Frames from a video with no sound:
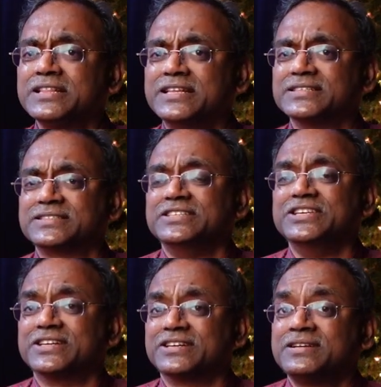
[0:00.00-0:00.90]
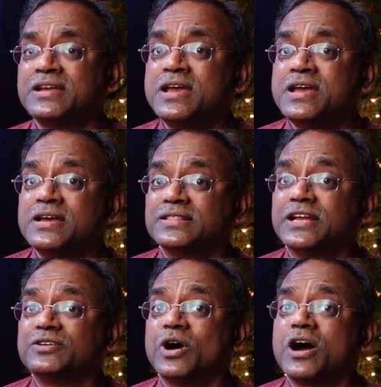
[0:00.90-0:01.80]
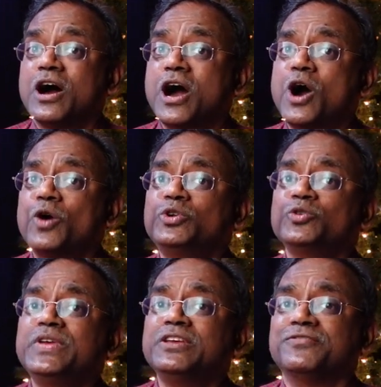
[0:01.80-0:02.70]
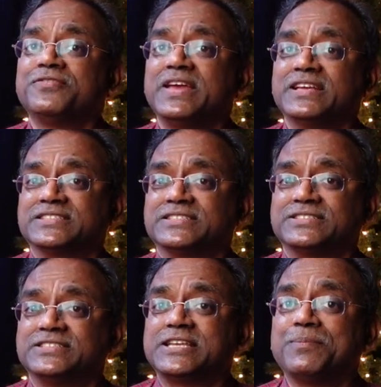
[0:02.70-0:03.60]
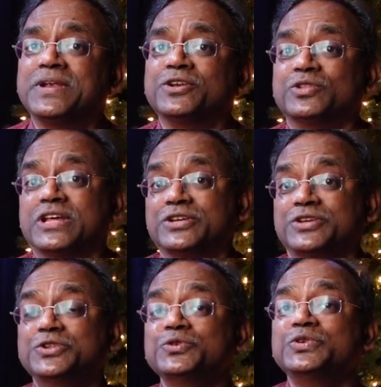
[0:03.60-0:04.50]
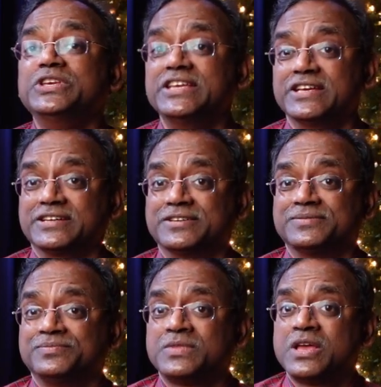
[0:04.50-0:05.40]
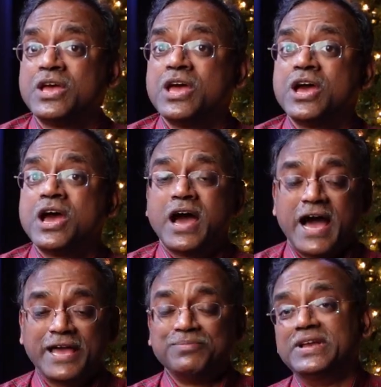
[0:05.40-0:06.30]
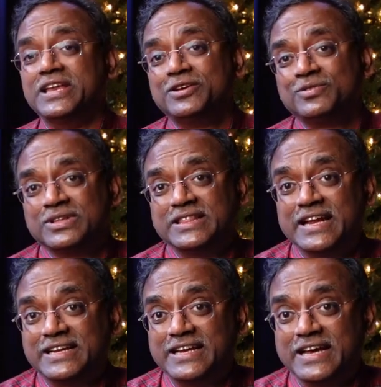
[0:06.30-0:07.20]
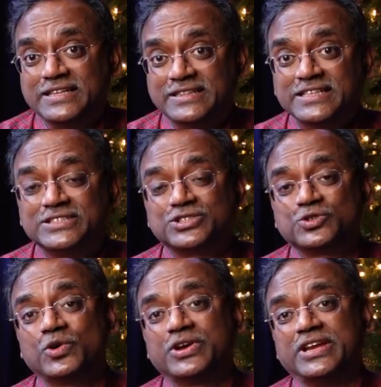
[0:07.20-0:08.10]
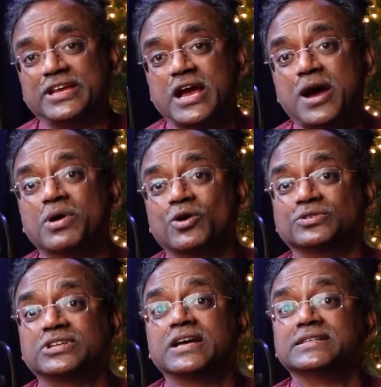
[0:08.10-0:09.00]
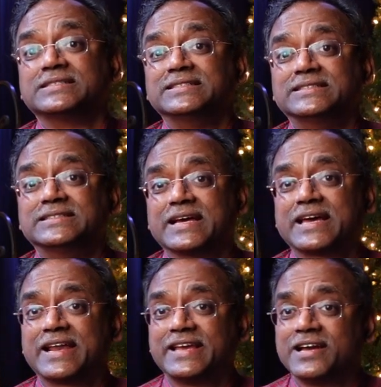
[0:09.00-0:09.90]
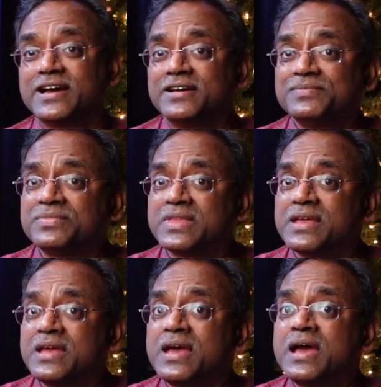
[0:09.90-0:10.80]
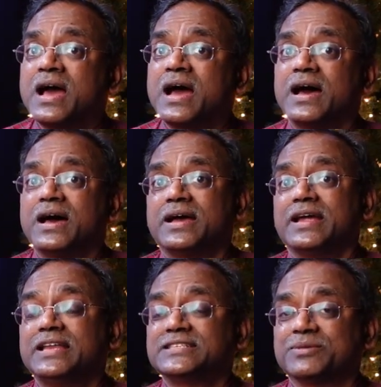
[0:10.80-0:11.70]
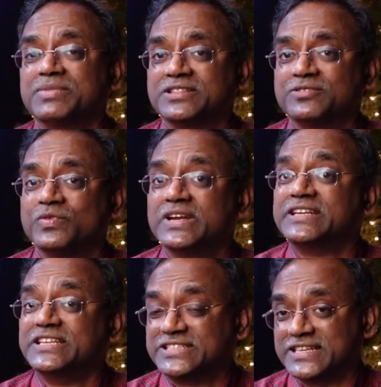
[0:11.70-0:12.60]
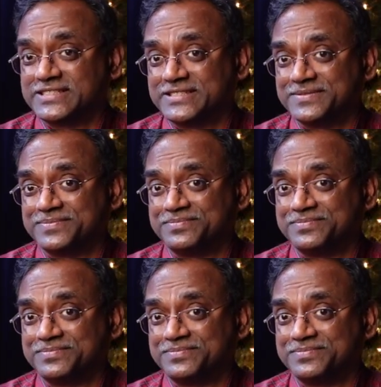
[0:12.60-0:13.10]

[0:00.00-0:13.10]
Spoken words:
this year, that how do we face, step into the new year? I believe that this story about Zechariah, Elizabeth will teach us.